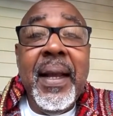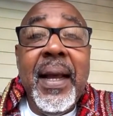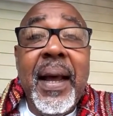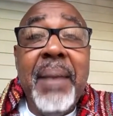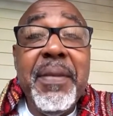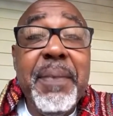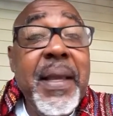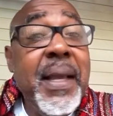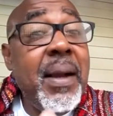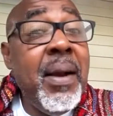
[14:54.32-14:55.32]
I'm
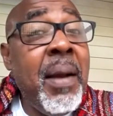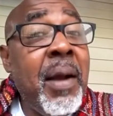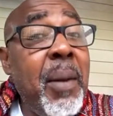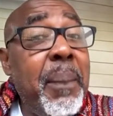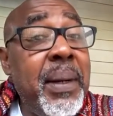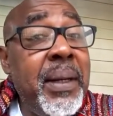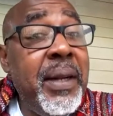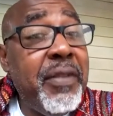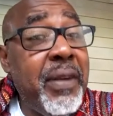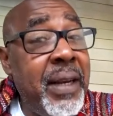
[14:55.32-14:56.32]
speaking on a couple of
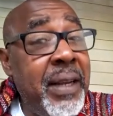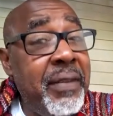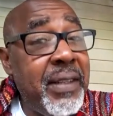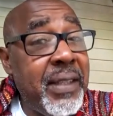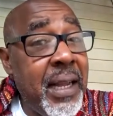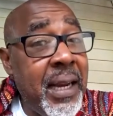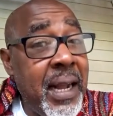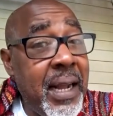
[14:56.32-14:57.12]
different levels, ain't I?